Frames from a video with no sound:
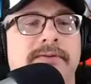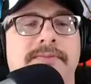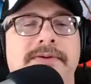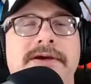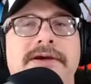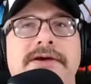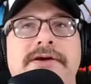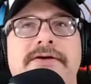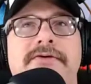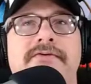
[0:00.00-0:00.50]
to go and
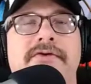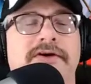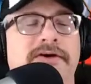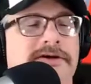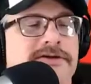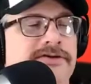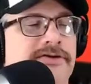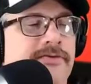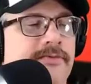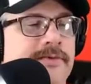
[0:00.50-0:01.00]
pee here
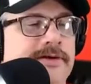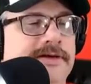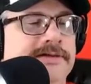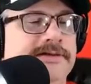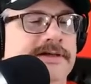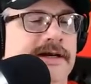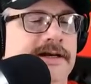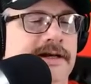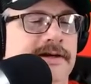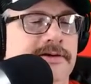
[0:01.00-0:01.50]
very soon
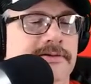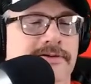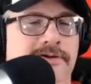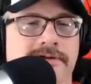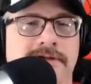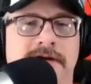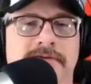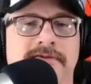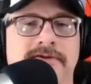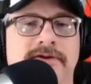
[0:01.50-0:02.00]
because I
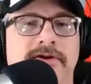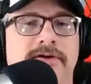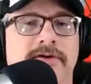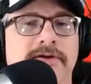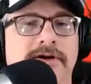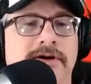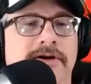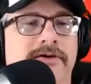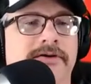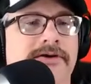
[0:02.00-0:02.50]
just have to
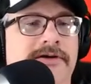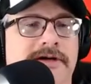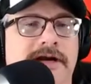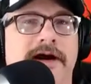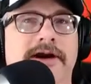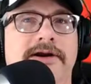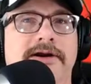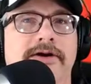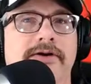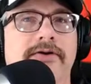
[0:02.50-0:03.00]
go. You know, you
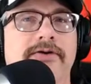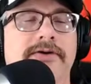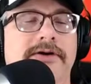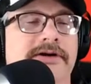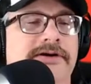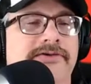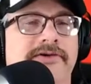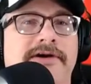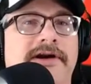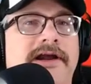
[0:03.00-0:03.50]
got to go.
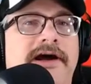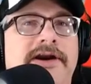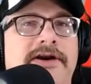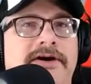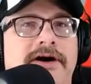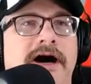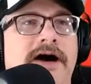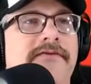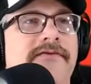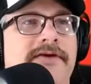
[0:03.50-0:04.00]
You drink a lot
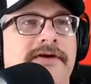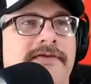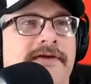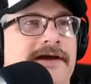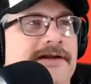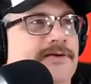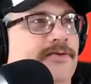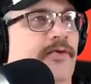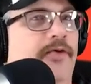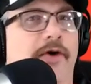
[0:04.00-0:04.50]
of coffee, and
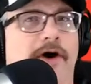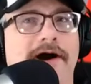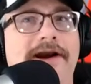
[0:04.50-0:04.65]
that's